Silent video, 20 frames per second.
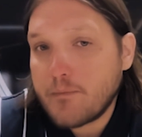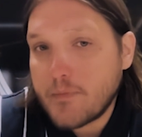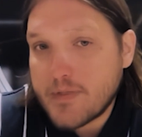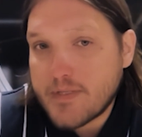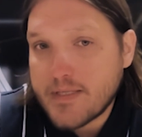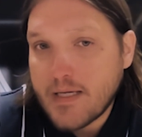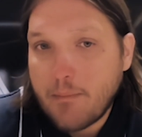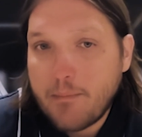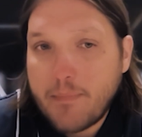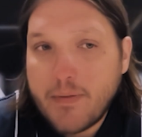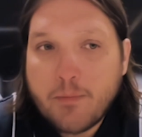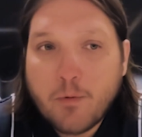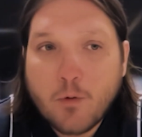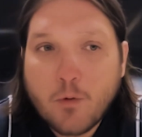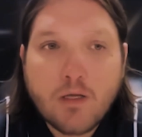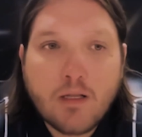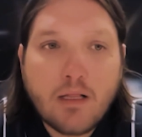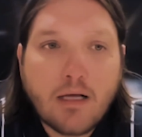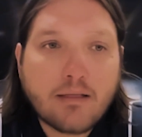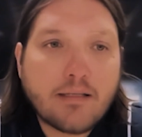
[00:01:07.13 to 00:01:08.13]
some people
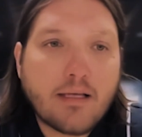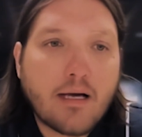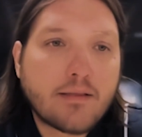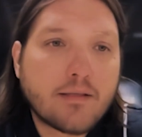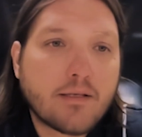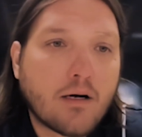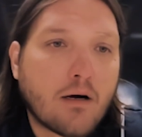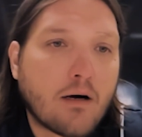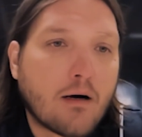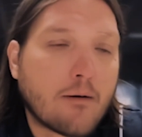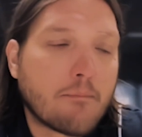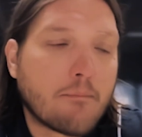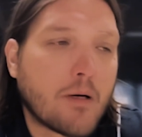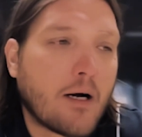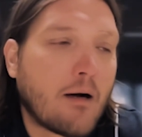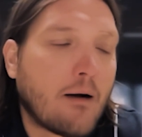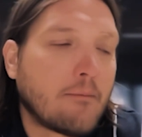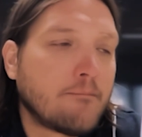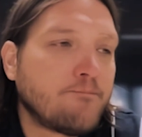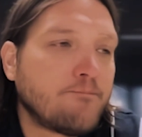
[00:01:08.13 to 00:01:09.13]
kind of like that are
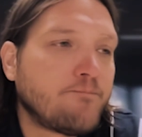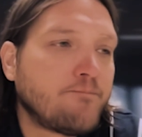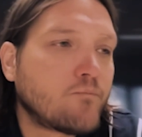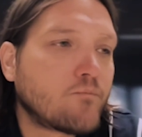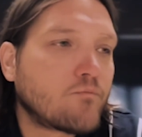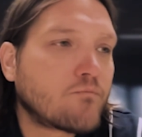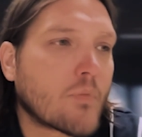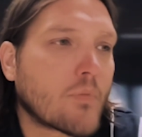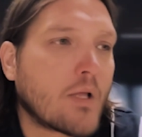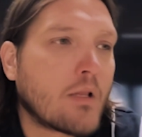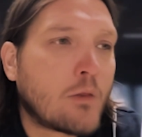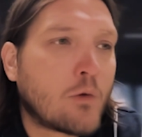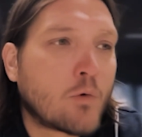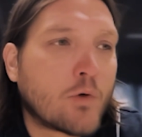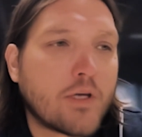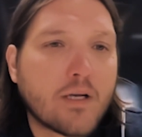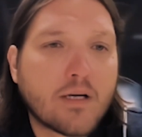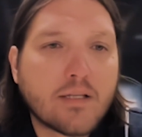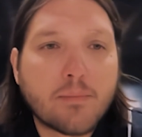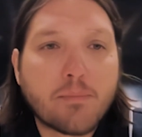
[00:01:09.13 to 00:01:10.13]

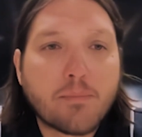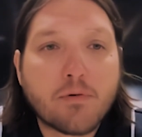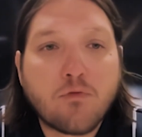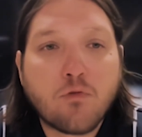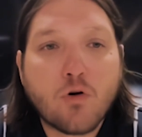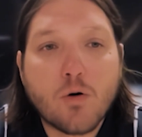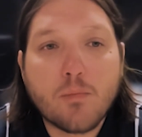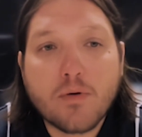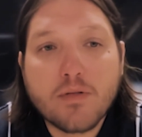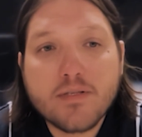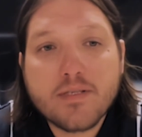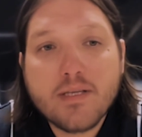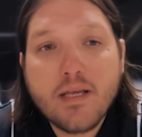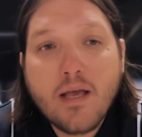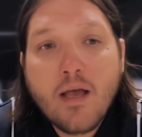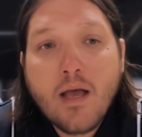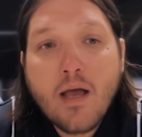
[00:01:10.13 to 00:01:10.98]
looking at the performance.